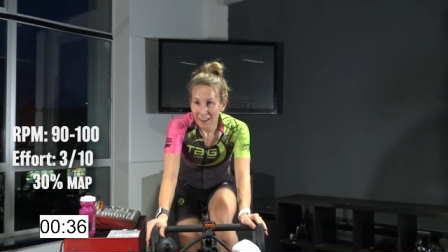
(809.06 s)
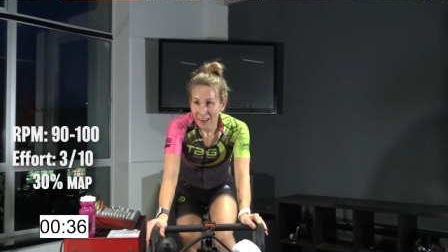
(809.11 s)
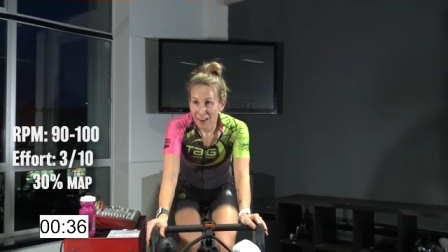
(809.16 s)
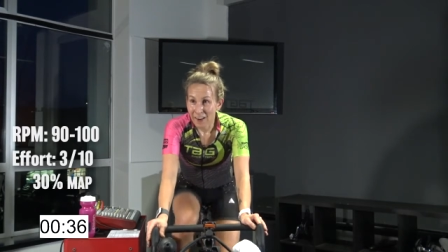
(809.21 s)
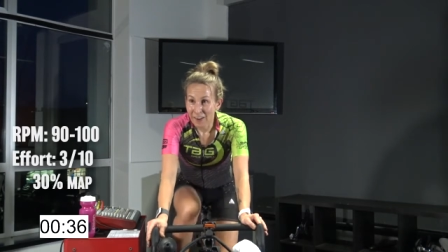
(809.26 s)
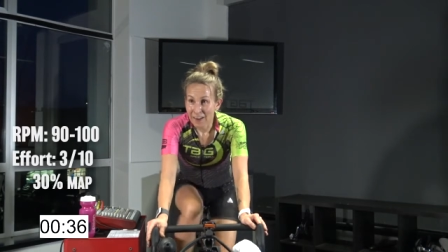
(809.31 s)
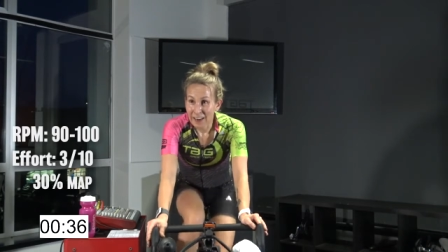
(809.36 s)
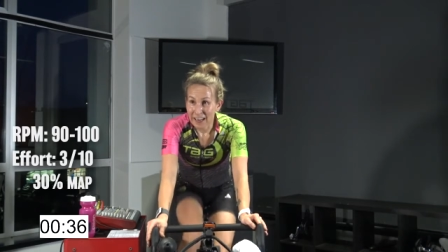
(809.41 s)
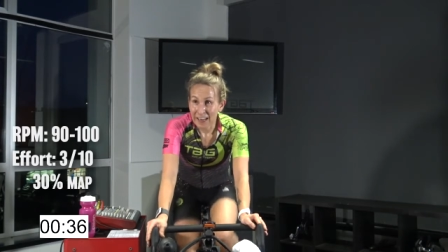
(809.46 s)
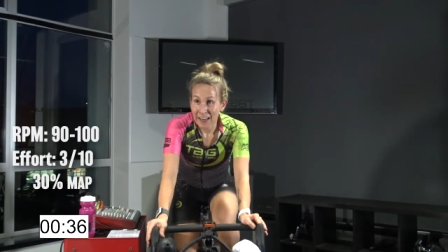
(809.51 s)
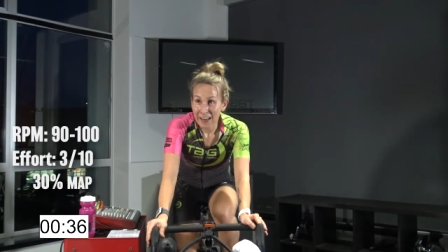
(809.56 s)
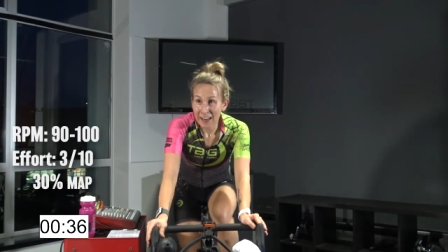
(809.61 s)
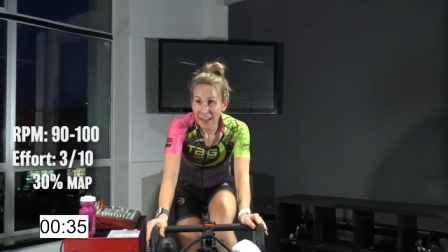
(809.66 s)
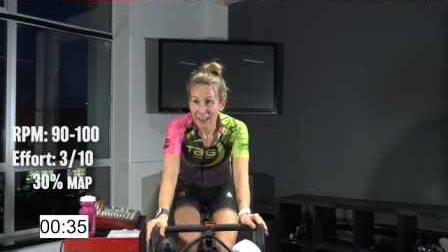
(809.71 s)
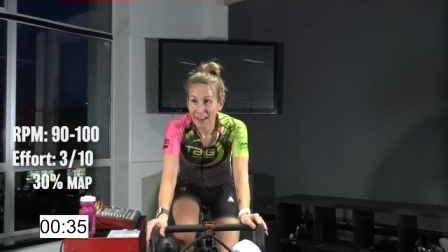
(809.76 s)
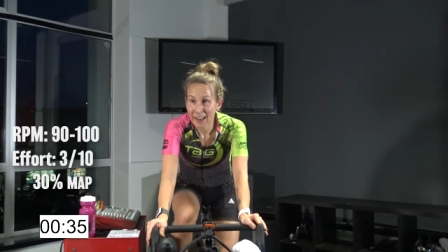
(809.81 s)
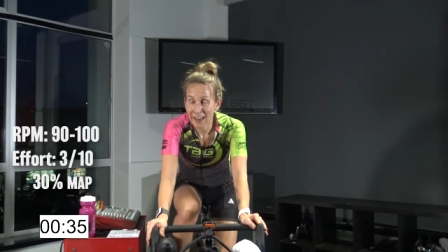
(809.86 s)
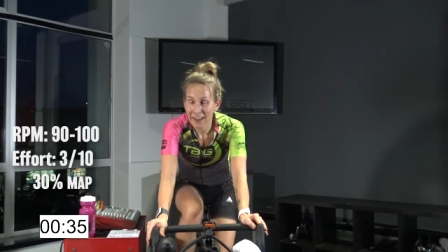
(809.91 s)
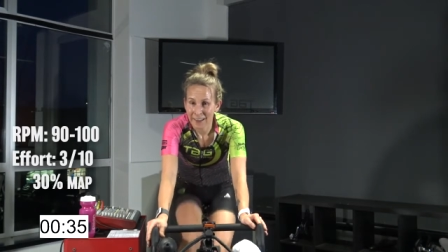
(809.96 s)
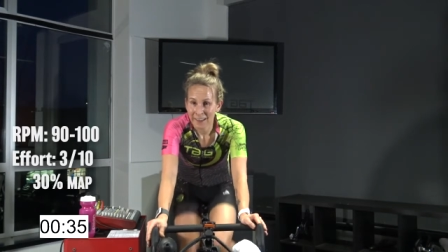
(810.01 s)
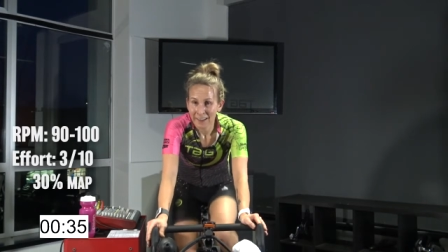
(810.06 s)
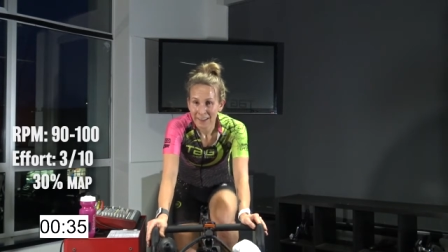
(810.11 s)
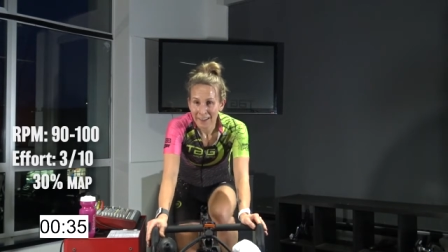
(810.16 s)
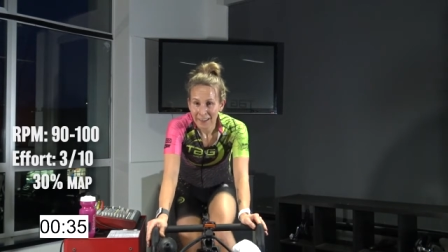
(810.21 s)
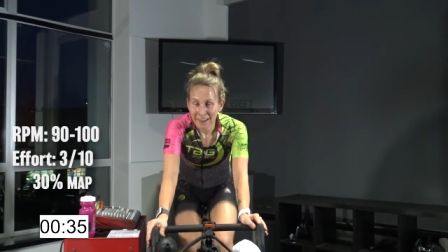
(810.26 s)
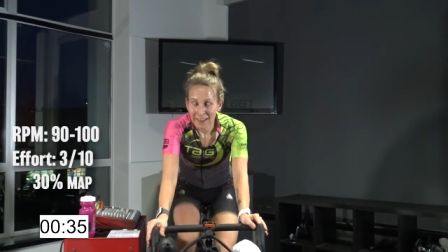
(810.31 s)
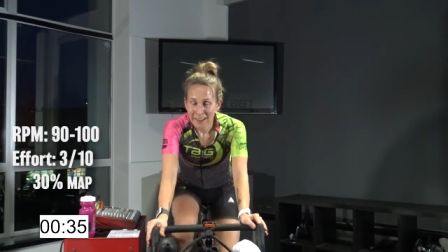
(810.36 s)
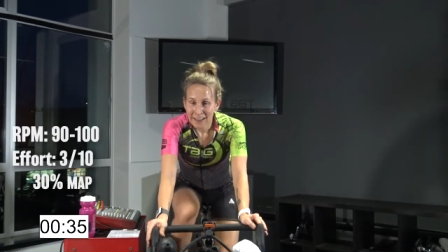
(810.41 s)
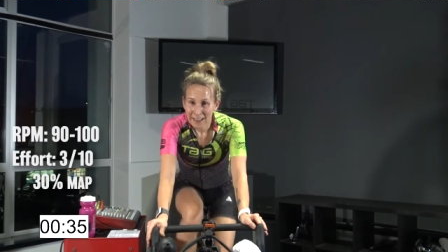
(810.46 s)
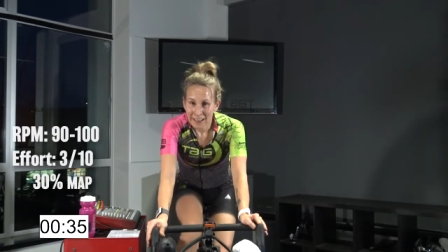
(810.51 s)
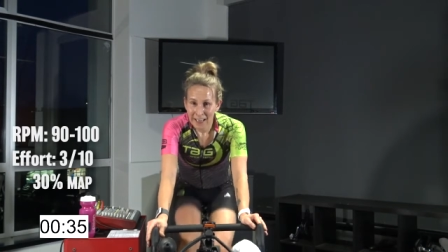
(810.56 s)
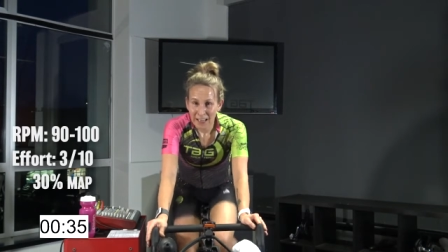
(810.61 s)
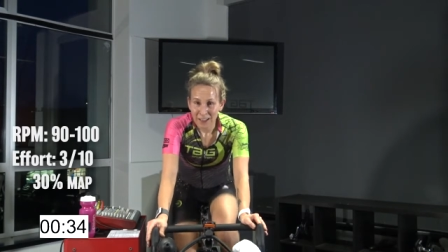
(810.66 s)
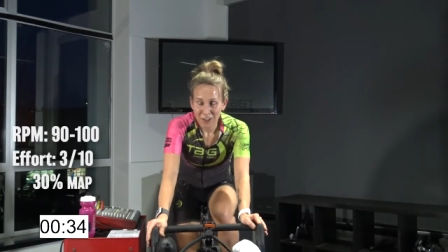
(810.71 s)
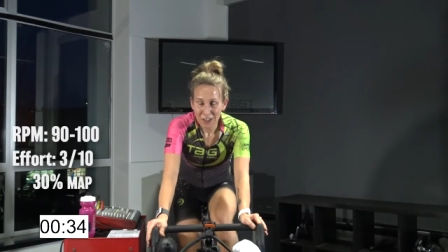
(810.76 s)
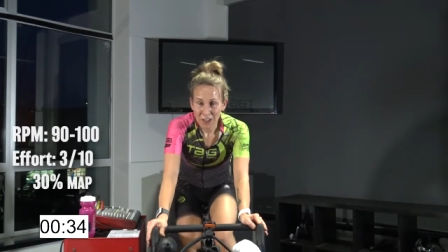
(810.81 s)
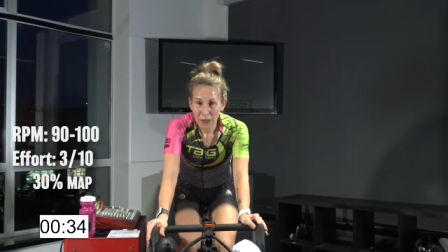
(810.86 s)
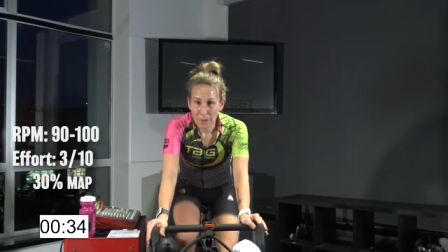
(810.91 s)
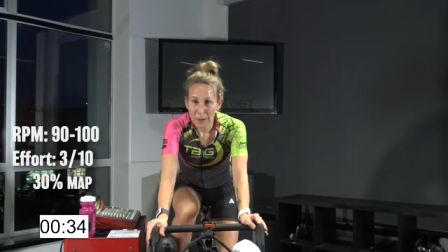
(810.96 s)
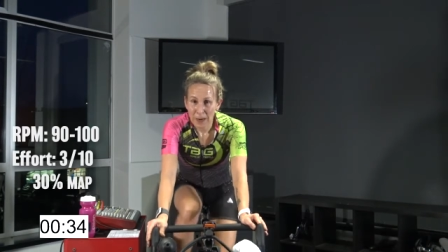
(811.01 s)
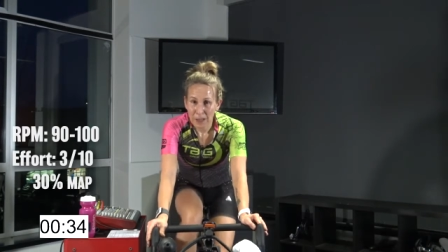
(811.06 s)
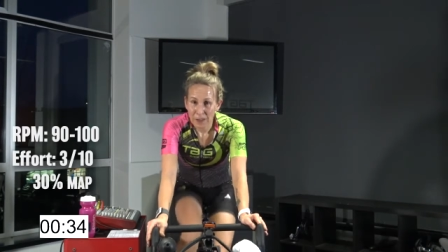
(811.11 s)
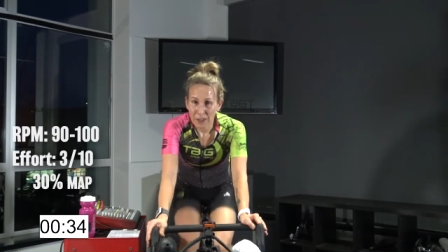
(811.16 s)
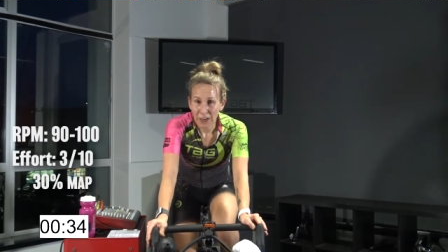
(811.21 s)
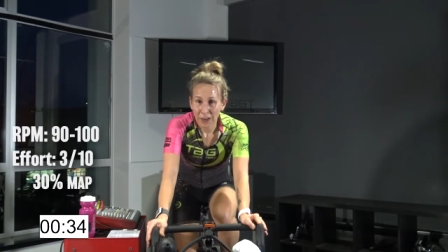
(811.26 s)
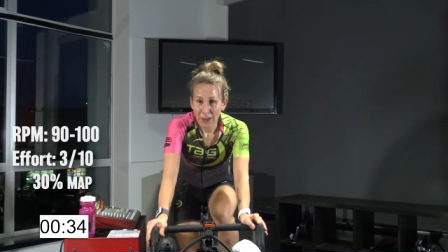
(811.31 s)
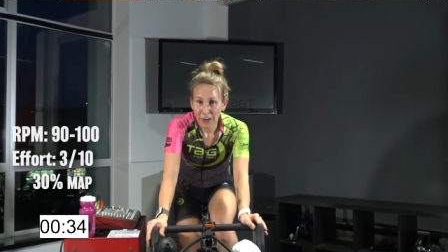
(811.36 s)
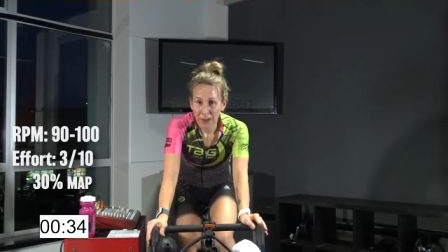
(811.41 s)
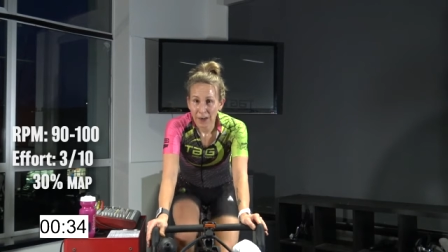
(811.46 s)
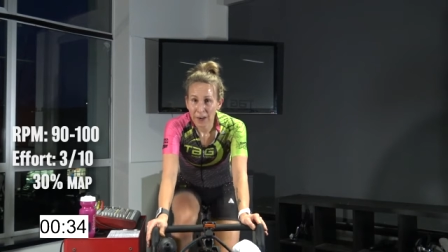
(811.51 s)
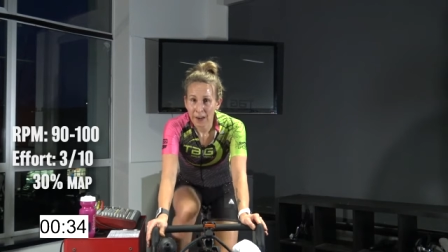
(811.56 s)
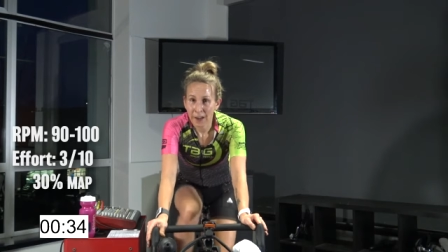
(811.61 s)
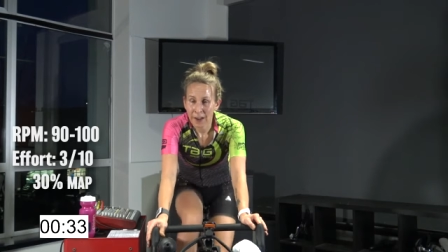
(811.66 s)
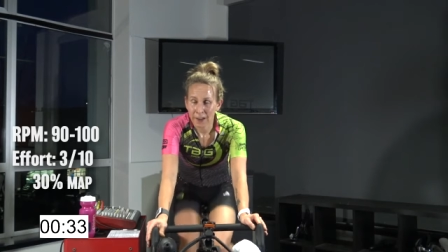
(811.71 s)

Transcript: All right, catching your breath here.